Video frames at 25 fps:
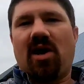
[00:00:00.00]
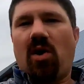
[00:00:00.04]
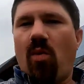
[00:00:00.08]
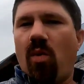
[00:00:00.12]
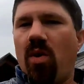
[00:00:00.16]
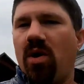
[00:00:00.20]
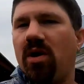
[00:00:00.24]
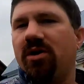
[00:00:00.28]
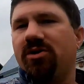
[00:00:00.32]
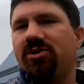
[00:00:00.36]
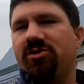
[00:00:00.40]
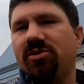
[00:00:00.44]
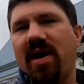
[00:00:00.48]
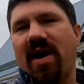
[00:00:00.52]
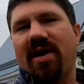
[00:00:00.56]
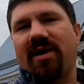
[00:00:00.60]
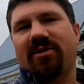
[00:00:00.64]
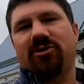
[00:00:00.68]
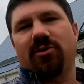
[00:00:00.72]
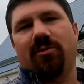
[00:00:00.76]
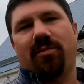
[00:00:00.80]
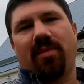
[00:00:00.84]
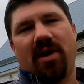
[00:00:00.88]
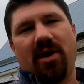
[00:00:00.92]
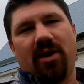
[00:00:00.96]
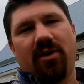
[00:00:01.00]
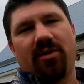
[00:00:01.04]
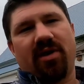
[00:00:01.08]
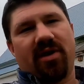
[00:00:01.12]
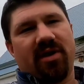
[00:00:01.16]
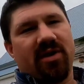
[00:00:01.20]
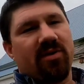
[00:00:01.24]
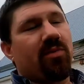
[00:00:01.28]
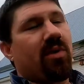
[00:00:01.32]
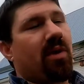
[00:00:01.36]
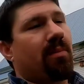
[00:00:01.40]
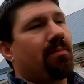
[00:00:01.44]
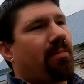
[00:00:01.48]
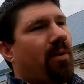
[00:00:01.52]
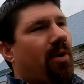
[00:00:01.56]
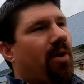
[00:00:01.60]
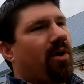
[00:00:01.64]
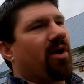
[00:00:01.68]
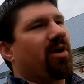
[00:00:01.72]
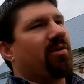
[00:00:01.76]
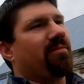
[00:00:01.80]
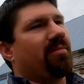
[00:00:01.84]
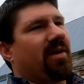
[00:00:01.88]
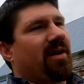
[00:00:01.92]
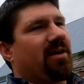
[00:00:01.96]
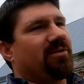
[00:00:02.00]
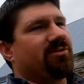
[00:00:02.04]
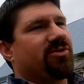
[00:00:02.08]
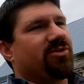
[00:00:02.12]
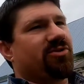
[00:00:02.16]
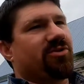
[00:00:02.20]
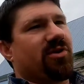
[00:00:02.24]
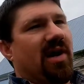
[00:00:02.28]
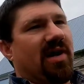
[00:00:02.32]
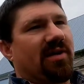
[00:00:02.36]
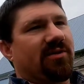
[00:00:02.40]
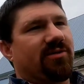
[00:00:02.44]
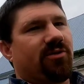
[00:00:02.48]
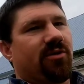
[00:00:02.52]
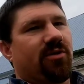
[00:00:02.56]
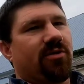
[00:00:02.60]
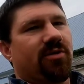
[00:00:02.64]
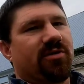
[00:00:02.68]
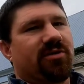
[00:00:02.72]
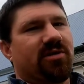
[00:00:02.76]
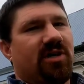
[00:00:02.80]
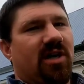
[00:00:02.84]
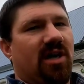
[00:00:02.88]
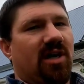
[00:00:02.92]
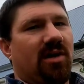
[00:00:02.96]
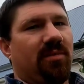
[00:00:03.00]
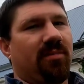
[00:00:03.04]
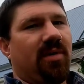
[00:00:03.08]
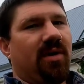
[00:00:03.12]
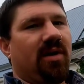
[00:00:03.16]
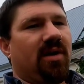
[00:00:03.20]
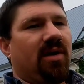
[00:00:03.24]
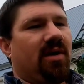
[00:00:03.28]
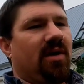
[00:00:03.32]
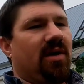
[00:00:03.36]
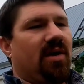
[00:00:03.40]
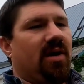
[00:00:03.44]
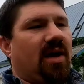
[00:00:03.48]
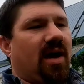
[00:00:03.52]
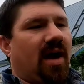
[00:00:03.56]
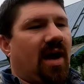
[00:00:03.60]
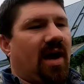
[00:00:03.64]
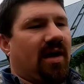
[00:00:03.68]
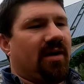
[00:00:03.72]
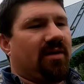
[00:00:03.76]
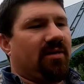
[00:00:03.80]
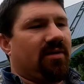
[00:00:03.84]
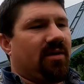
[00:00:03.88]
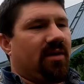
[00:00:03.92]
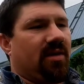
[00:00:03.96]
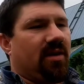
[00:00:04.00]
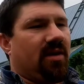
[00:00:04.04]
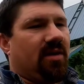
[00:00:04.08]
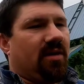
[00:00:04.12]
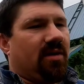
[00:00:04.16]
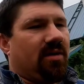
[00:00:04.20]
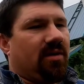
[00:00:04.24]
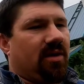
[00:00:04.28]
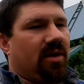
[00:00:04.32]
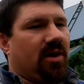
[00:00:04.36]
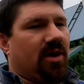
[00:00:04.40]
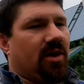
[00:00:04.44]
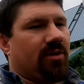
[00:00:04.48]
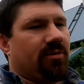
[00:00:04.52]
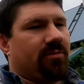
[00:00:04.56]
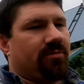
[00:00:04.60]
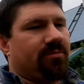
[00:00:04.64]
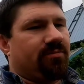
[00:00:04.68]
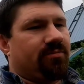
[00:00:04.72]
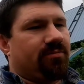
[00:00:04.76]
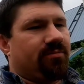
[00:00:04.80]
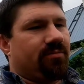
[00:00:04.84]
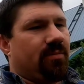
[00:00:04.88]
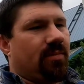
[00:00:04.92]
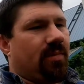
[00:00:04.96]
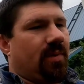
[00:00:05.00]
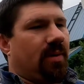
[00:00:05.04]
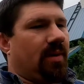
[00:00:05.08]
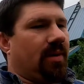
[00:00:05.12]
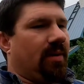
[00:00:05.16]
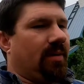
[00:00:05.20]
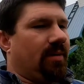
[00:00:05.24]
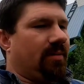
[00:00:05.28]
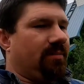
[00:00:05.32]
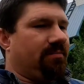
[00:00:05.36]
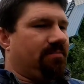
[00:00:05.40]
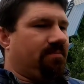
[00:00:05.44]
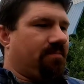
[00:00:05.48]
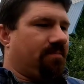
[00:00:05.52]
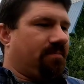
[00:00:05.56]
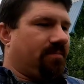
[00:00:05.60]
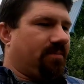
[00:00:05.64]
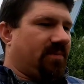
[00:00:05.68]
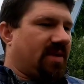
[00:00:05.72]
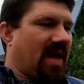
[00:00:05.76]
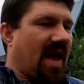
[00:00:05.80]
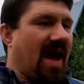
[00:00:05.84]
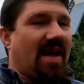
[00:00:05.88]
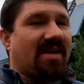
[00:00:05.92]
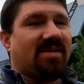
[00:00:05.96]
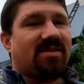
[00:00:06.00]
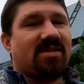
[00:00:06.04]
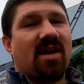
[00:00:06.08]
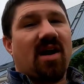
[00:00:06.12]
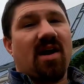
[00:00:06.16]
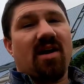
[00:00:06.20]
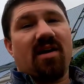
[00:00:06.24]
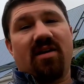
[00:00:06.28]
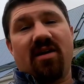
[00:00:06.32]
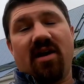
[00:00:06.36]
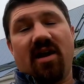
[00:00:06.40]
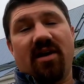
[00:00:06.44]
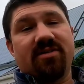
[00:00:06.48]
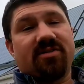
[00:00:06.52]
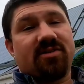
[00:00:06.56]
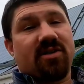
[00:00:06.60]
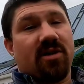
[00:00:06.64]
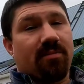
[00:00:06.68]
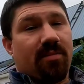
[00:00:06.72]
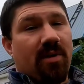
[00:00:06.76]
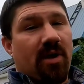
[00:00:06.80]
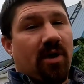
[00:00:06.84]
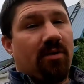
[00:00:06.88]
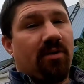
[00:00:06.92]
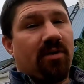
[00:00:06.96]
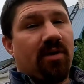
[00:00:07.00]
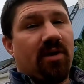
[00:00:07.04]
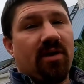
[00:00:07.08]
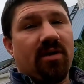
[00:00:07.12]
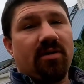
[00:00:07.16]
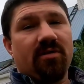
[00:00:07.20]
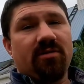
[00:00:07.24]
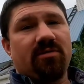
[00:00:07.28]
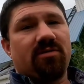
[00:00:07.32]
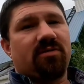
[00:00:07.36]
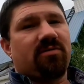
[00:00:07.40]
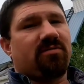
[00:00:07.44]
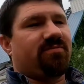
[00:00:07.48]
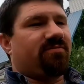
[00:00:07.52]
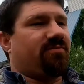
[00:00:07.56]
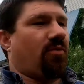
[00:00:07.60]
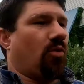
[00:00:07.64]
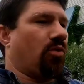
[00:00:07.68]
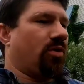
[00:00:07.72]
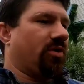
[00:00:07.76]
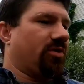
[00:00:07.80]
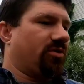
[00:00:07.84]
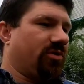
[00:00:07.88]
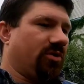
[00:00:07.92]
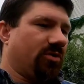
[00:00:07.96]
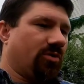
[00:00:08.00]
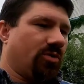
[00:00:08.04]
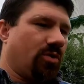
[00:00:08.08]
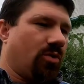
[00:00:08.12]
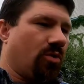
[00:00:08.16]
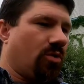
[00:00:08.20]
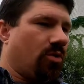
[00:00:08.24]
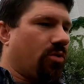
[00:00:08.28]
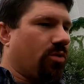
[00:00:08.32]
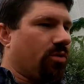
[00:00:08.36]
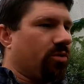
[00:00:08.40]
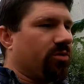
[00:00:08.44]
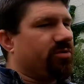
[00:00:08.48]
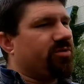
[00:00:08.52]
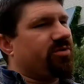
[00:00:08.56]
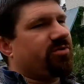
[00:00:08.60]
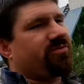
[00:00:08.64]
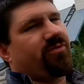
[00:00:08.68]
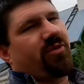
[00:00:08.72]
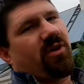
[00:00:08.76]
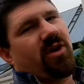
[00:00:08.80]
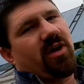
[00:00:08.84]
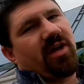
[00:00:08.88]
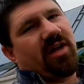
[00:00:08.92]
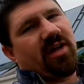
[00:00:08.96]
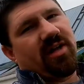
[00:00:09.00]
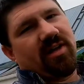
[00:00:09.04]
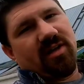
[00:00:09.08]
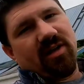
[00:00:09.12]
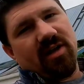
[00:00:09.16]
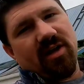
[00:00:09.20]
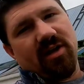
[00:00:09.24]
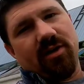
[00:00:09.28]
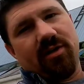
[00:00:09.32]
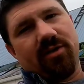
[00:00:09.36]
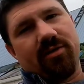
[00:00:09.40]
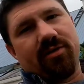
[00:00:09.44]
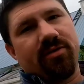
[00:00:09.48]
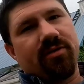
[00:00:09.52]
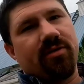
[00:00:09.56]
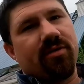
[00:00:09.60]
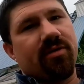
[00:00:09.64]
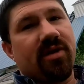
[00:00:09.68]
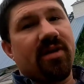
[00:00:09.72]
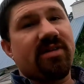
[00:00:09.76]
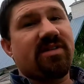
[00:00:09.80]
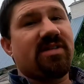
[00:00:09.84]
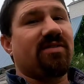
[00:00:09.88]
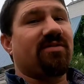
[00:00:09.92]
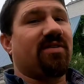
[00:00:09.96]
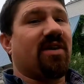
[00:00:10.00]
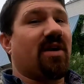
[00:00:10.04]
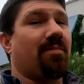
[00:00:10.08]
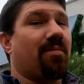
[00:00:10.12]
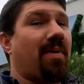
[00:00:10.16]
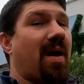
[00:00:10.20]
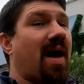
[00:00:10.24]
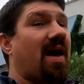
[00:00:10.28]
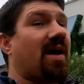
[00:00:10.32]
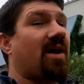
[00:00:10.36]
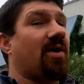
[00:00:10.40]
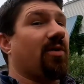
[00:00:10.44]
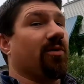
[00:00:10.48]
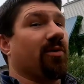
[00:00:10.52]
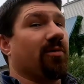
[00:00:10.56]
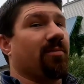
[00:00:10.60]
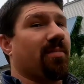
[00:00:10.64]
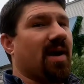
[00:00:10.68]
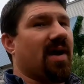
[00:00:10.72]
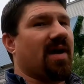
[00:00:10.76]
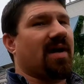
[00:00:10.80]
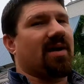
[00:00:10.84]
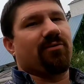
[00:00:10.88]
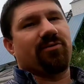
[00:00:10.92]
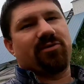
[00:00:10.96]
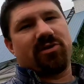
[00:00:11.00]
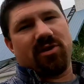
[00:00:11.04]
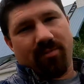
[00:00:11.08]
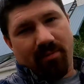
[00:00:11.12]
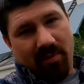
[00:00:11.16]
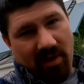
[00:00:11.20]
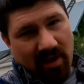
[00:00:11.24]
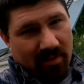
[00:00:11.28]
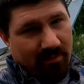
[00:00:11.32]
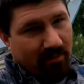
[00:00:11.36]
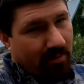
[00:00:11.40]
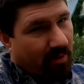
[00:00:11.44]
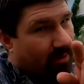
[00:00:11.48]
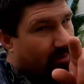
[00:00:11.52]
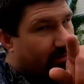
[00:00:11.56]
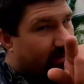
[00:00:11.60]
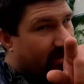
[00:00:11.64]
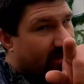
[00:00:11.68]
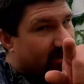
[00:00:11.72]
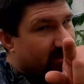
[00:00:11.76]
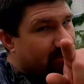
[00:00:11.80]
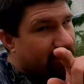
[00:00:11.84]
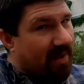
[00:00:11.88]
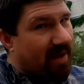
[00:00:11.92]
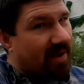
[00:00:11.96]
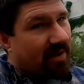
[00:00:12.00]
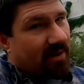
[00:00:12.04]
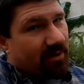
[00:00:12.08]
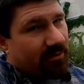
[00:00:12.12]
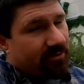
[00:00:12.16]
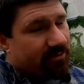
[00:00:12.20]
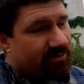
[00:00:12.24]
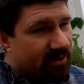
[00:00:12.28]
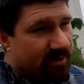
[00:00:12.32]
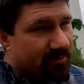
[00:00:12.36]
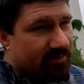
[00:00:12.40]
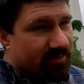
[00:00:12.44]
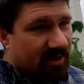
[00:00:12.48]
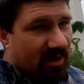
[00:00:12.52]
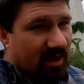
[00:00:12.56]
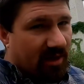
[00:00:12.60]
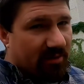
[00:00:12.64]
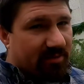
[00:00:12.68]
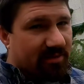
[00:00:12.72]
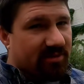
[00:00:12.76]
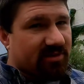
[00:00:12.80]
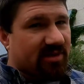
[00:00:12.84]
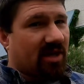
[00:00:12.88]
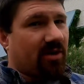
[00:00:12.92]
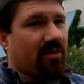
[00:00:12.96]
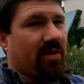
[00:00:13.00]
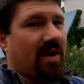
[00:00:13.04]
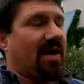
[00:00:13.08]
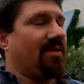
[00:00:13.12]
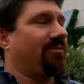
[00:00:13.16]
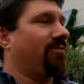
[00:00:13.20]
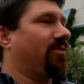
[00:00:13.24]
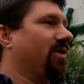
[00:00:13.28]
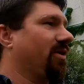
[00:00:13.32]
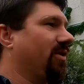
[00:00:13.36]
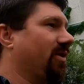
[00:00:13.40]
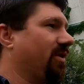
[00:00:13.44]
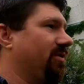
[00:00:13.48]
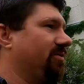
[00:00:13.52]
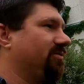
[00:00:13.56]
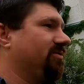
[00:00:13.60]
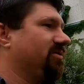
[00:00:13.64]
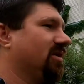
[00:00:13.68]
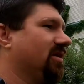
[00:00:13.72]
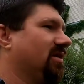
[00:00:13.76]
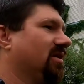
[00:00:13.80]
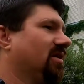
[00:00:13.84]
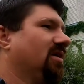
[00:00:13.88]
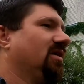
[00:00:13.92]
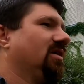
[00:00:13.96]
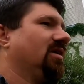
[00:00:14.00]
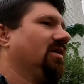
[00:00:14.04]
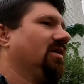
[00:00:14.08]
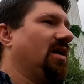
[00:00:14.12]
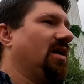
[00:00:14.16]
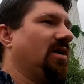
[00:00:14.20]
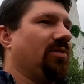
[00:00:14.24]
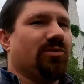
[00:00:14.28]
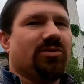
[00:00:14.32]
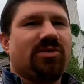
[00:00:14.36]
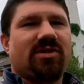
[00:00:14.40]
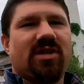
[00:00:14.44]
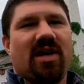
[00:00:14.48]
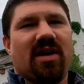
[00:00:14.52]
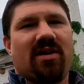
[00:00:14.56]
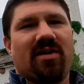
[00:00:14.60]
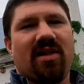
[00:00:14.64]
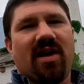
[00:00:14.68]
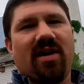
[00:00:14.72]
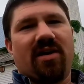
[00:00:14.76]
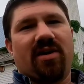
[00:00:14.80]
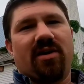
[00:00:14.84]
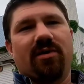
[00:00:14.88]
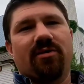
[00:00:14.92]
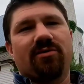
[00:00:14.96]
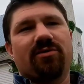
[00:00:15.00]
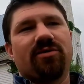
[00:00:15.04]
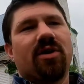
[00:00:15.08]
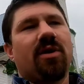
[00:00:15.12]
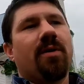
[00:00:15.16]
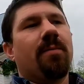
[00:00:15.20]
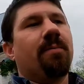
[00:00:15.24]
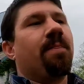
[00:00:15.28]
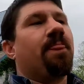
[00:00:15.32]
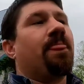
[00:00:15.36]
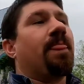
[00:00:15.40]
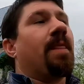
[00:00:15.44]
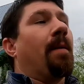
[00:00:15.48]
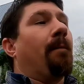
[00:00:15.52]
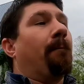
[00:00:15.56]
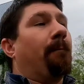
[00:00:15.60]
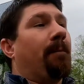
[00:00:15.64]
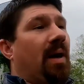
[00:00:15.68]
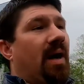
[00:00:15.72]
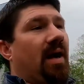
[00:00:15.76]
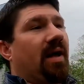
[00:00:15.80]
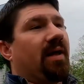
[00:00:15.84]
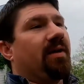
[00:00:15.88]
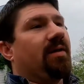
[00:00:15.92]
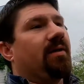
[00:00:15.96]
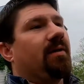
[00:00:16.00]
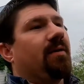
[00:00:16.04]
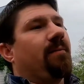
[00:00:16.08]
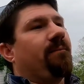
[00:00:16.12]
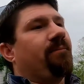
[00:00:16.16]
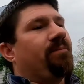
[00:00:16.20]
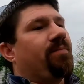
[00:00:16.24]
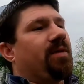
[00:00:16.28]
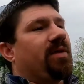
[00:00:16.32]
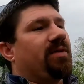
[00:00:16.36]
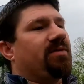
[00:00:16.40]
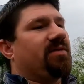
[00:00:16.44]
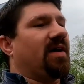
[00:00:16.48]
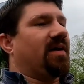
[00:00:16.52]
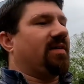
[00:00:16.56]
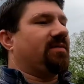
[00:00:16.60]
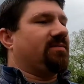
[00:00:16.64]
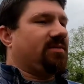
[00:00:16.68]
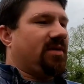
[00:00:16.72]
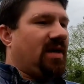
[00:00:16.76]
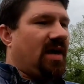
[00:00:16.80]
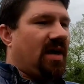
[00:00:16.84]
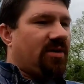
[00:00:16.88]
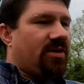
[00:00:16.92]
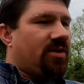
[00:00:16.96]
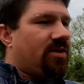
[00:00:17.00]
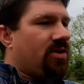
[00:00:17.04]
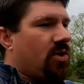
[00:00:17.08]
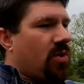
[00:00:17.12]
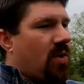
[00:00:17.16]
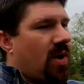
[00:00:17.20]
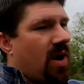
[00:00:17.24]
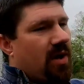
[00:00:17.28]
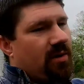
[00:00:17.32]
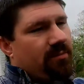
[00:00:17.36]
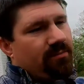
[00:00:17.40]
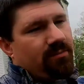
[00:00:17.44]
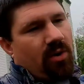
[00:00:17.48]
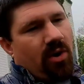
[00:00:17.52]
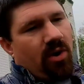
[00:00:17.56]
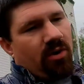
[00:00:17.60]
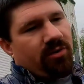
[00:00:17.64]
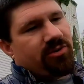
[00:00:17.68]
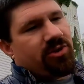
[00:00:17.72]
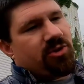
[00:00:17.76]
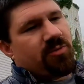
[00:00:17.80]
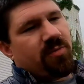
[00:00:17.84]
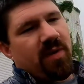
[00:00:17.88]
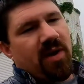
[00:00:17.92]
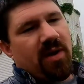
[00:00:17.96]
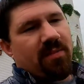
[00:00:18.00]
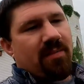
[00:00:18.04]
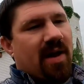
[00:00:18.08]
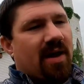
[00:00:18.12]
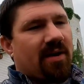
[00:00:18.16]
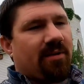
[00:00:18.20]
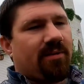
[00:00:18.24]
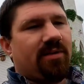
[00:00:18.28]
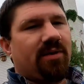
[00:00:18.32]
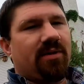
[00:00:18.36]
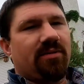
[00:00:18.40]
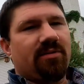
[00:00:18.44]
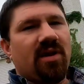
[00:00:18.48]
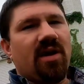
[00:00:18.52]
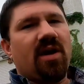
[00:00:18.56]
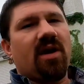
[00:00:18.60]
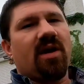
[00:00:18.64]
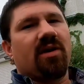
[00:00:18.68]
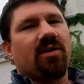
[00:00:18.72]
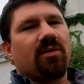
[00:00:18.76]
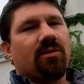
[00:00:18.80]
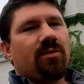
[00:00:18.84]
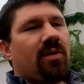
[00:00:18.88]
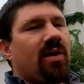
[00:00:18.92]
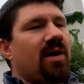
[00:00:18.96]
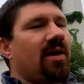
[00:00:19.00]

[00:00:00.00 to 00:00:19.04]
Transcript: And I wanted a tractor of my own. I didn't want to borrow everybody else's tractor all the time. And, you know, Dad's got a nice Kubota. It's 42 horse, front end loader. It's even got a backhoe on the back of, which I might borrow Dad's backhoe sometime because I don't have one of those. We'll see how that goes. But it's like, yeah, you can go out and borrow it and just bring it back when you're done.